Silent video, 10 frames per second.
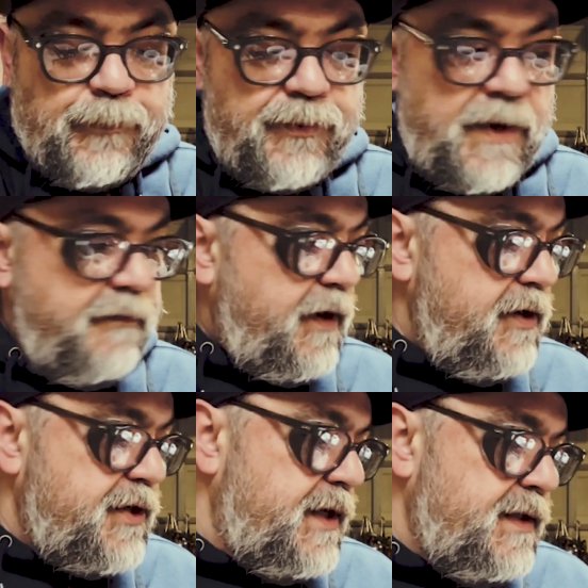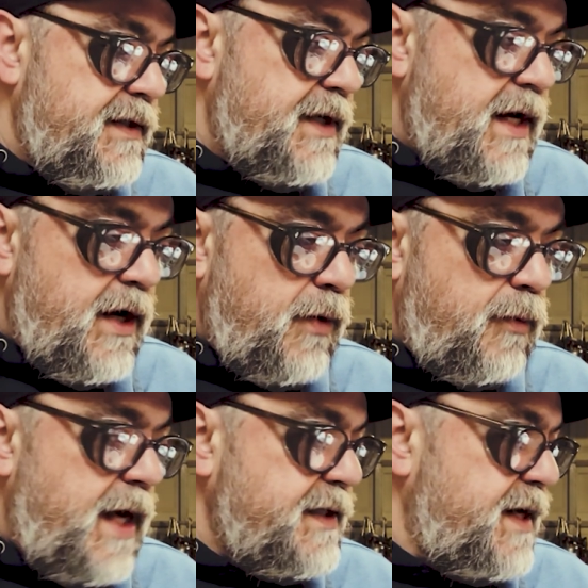versions,
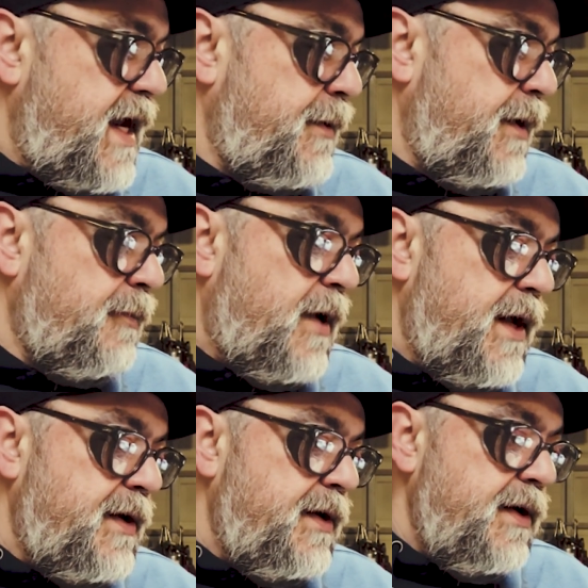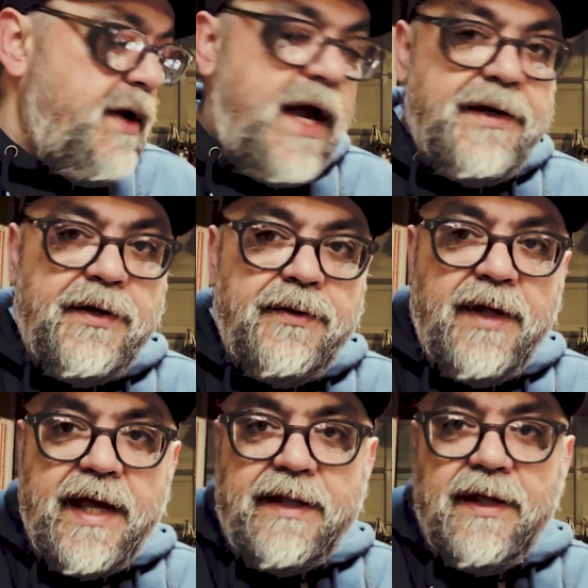Rust 911. I do
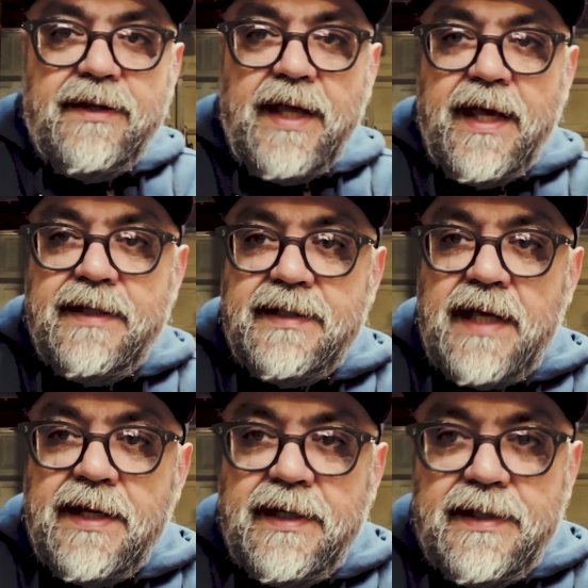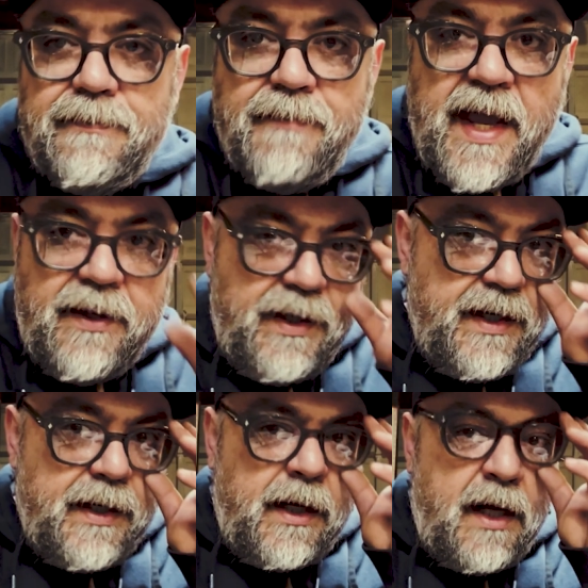like that they mail it in
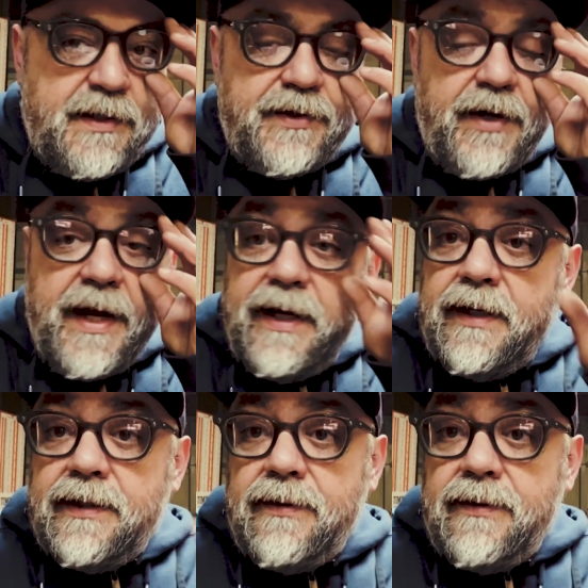a concentrate.